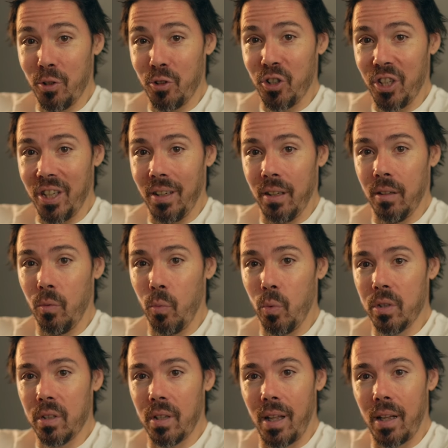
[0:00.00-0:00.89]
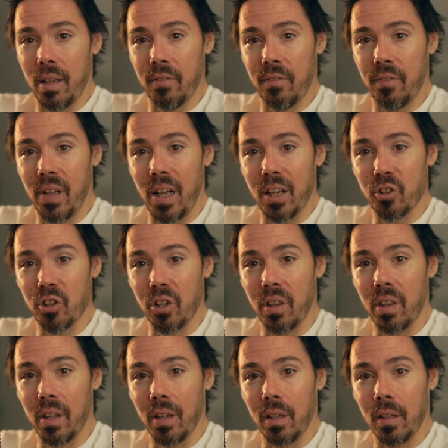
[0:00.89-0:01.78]
sushi. What's that
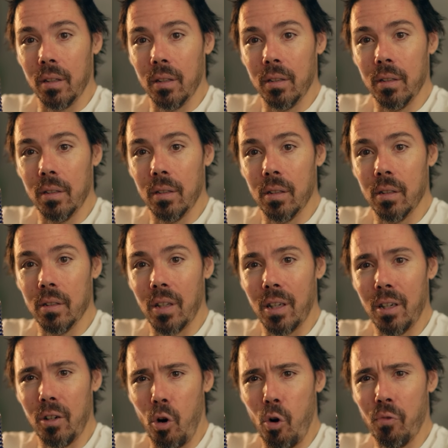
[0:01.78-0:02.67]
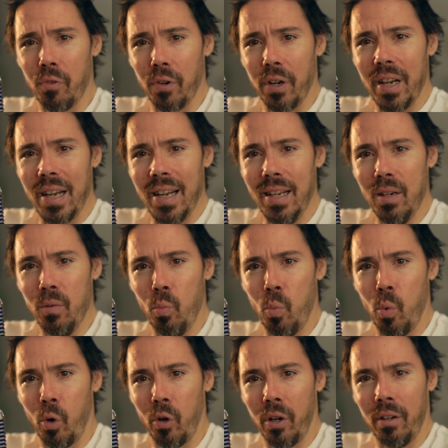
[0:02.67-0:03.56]
flashing thing? Is that an
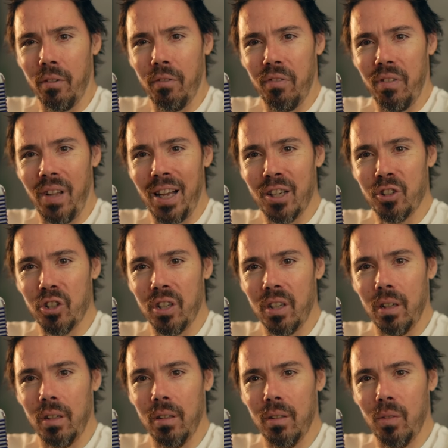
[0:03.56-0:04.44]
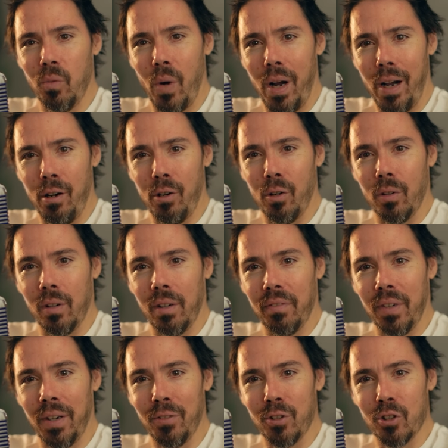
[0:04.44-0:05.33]
overheat warning flashing? Wow,
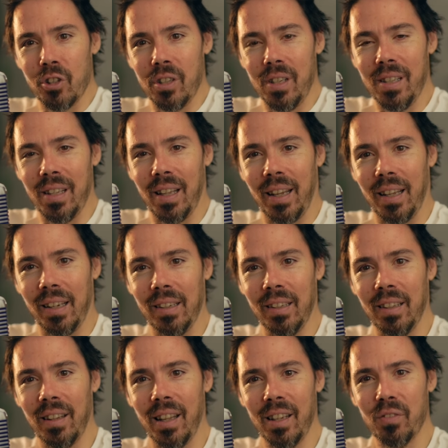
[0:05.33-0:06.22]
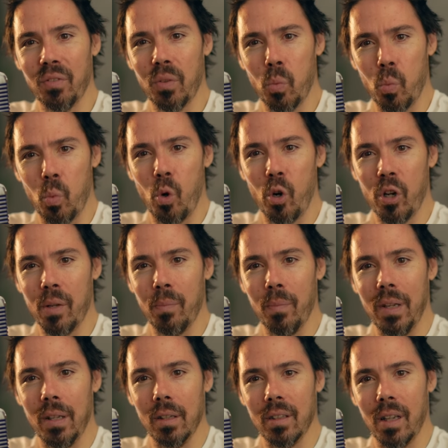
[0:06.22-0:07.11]
I've never seen that. Thanks for
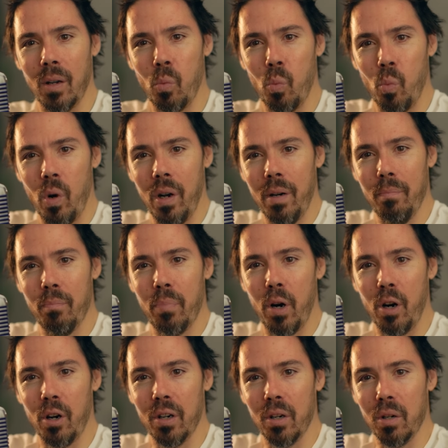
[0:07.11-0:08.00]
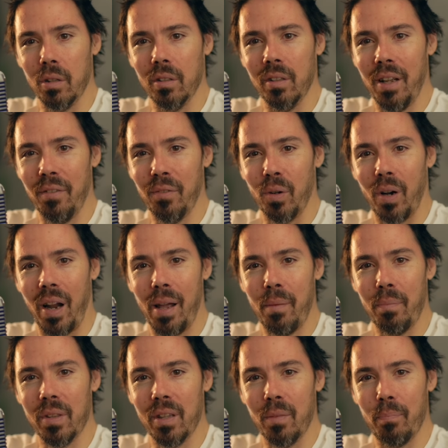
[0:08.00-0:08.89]
warning me. It's at one bar. It'll never
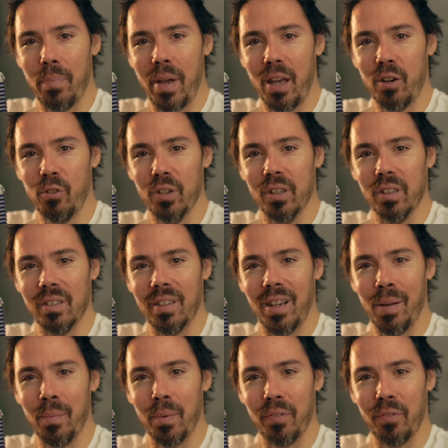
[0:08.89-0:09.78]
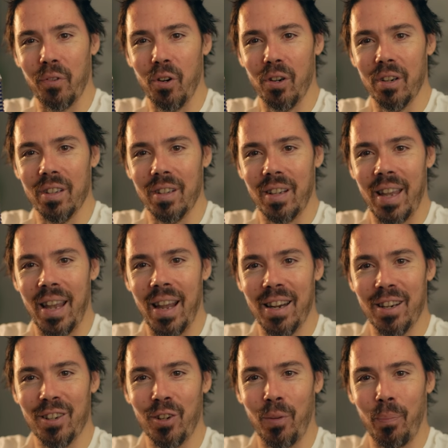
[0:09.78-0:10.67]
happen. The battery will die before it
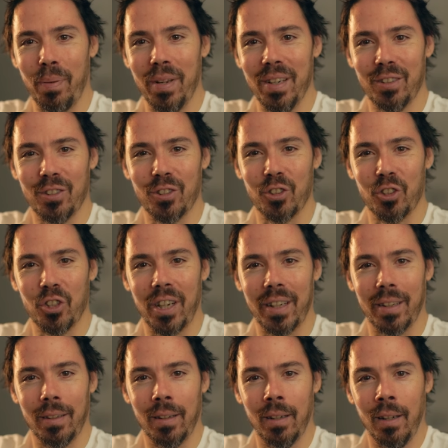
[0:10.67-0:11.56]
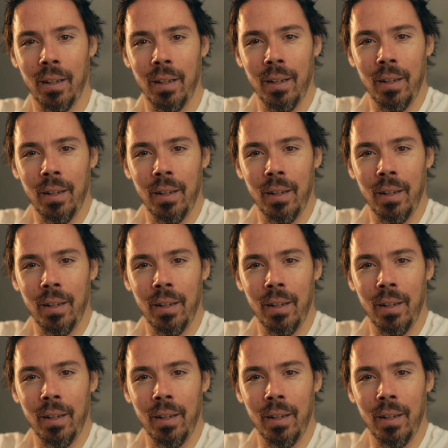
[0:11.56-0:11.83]
can, you piece of shit.